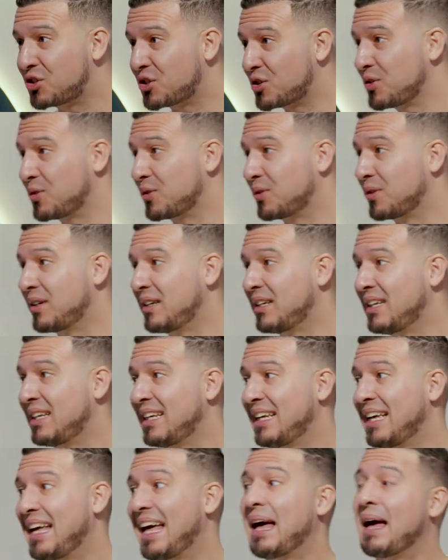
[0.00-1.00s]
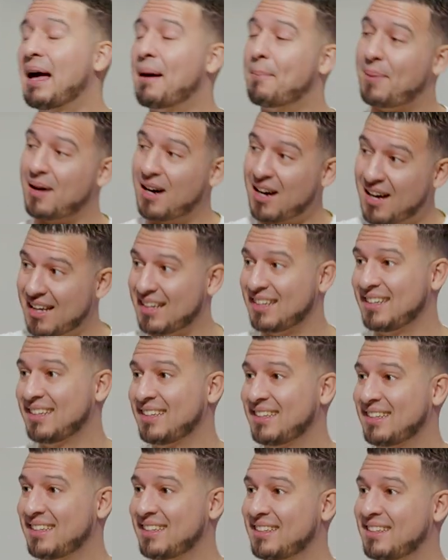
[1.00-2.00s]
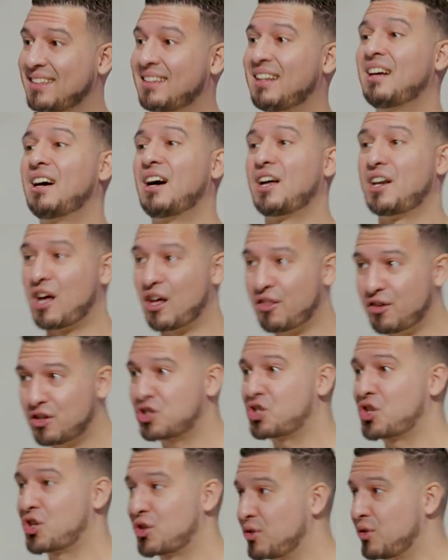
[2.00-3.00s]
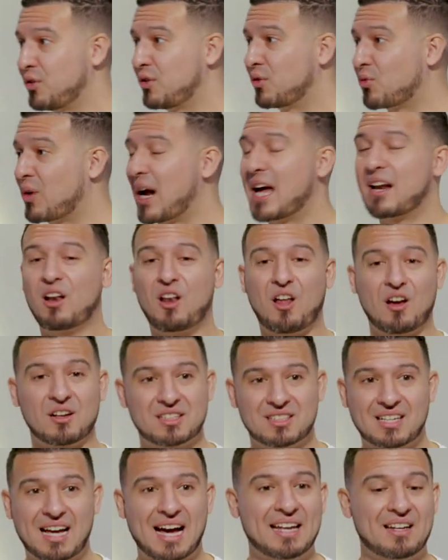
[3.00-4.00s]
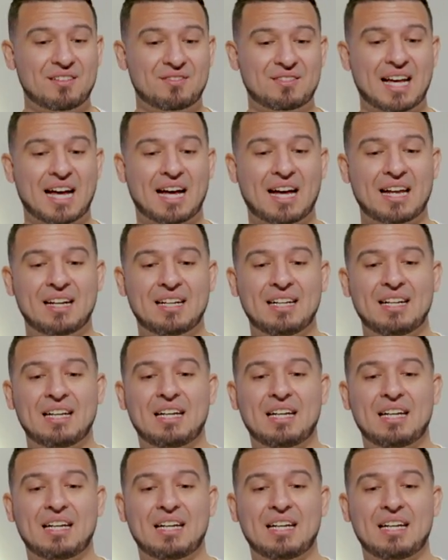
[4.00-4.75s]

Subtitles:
true. But another truth right alongside of that